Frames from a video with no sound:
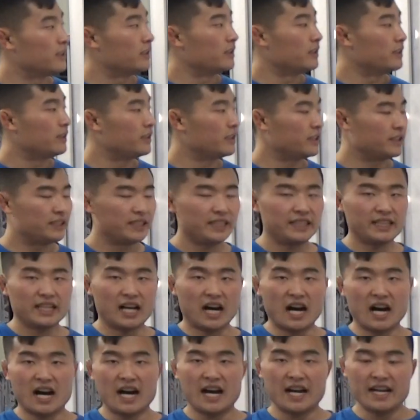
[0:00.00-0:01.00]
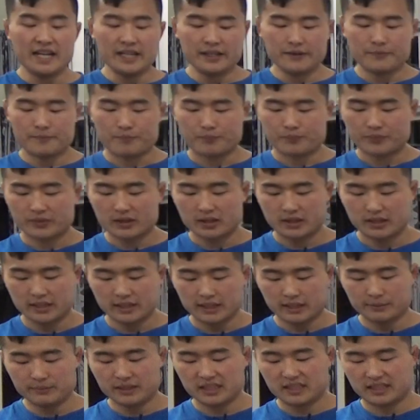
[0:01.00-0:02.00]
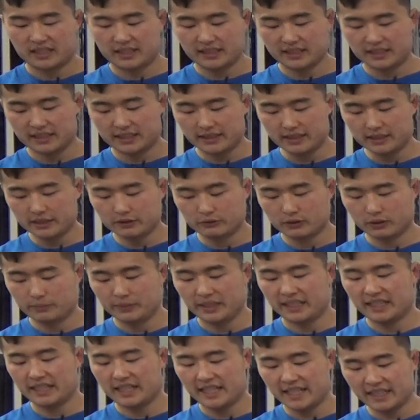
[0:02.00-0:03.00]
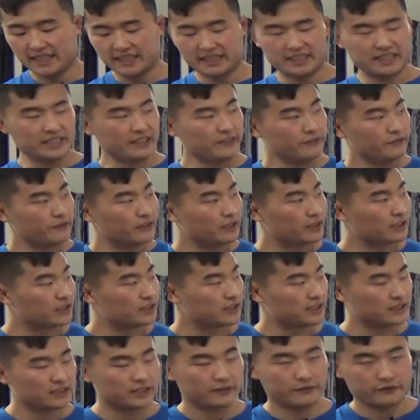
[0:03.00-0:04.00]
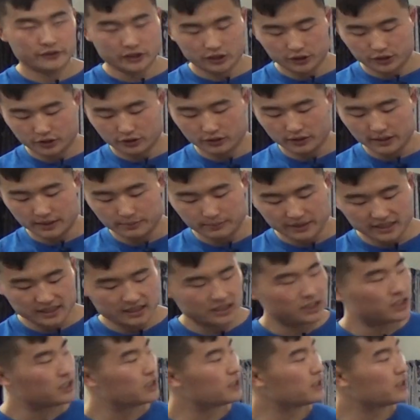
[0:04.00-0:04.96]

the DI, the image distance, will be negative because it's a virtual image.